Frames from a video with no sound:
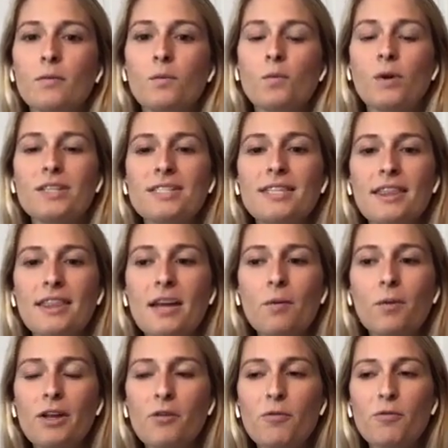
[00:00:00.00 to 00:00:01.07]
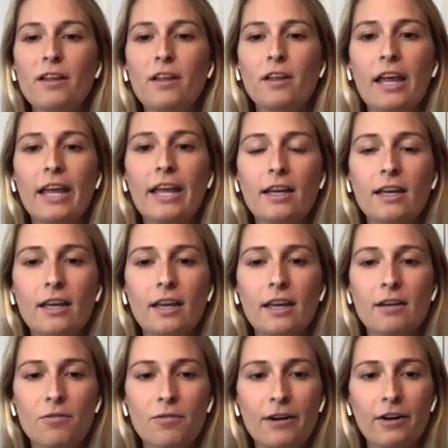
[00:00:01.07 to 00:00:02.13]
what's the thing where you feel like
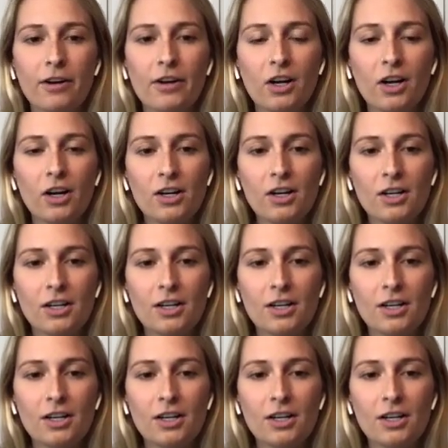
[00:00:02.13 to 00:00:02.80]
inferior?